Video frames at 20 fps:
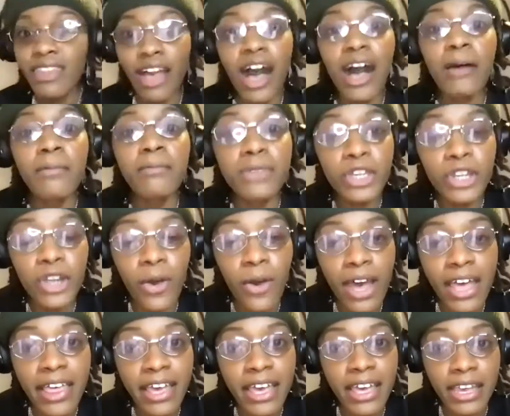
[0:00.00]
On
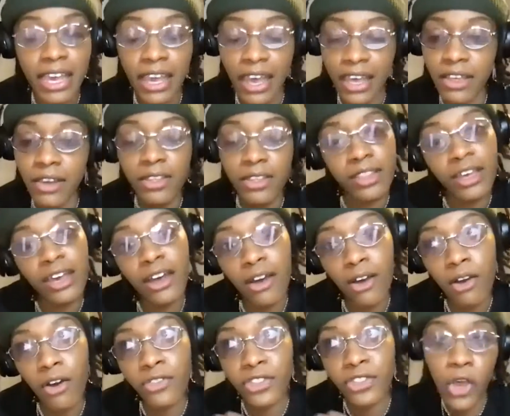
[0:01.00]

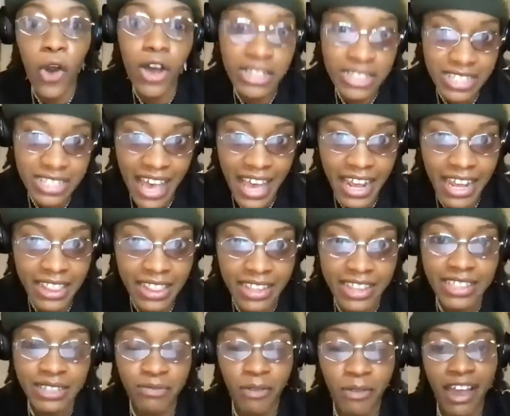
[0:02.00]
the onset at
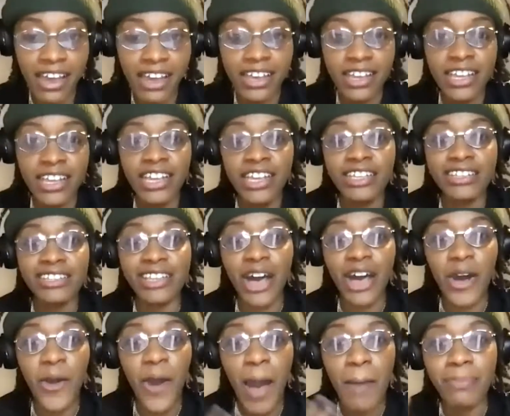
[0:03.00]
least, right? So
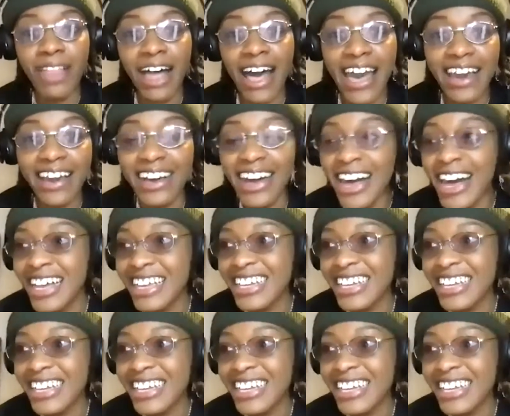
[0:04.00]
I'm like,